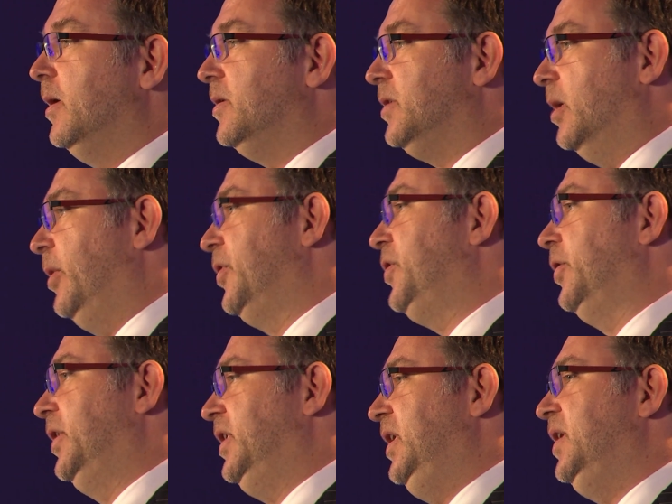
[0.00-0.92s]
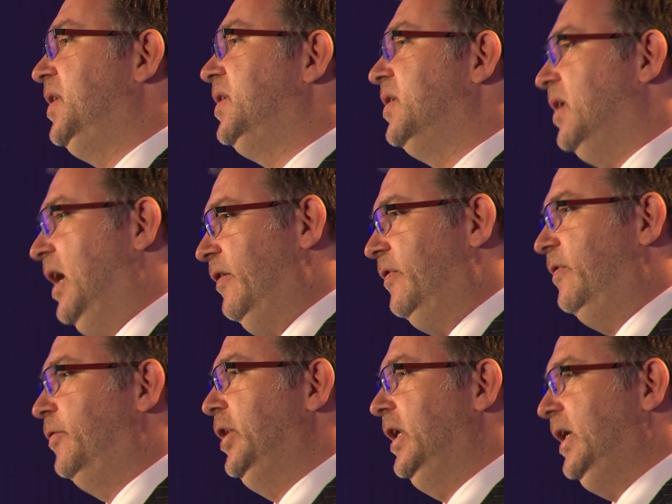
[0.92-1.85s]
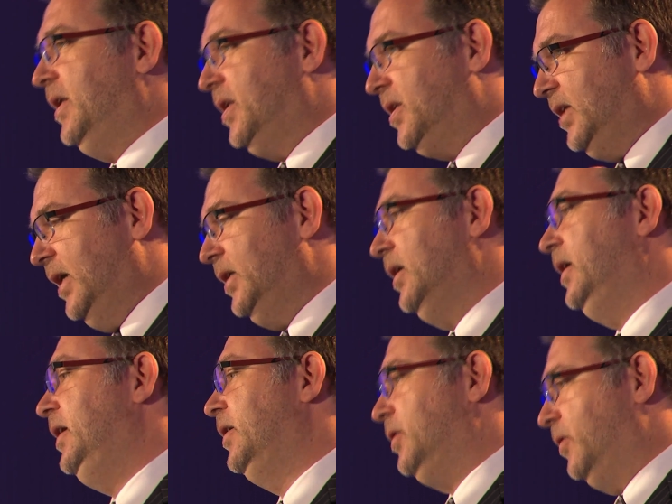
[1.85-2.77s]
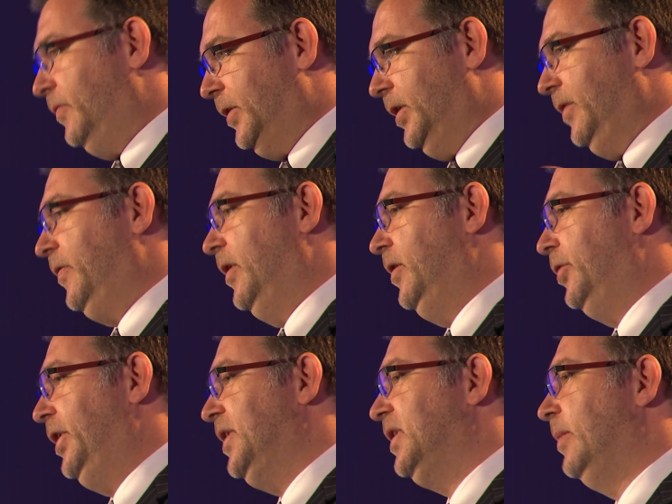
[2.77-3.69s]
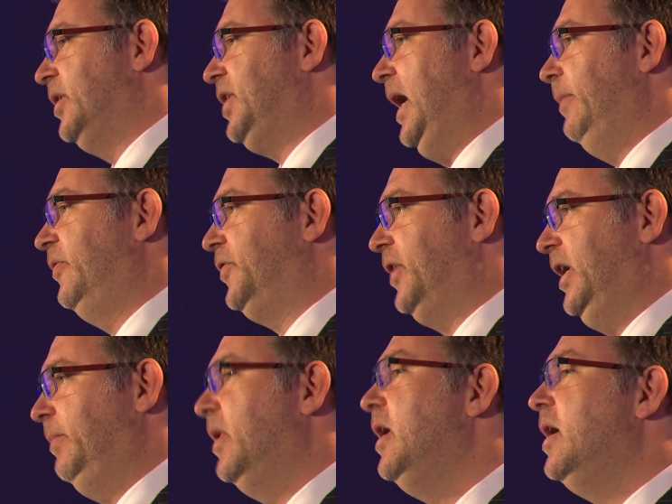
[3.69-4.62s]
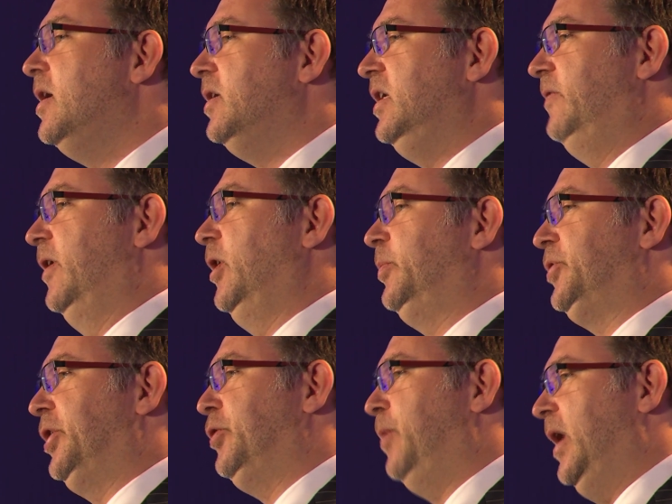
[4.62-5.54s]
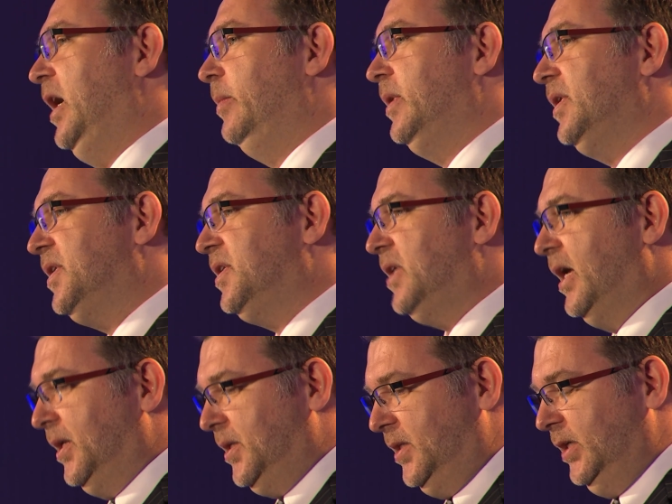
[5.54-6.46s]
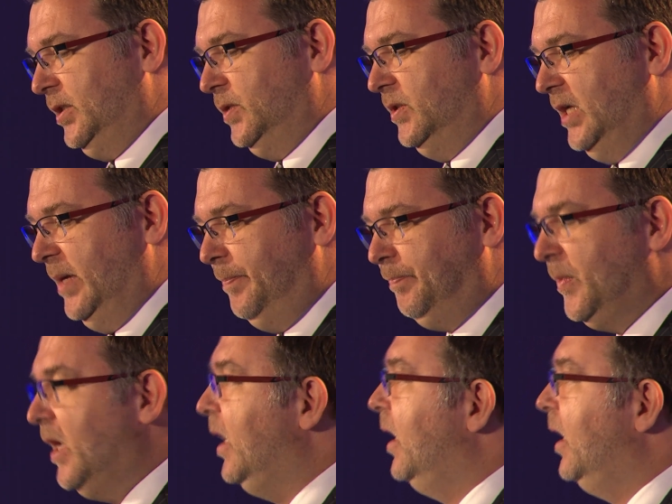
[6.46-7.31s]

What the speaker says: Some authorities have really steadily and over a reasonable time frame developed requirements and stick to them.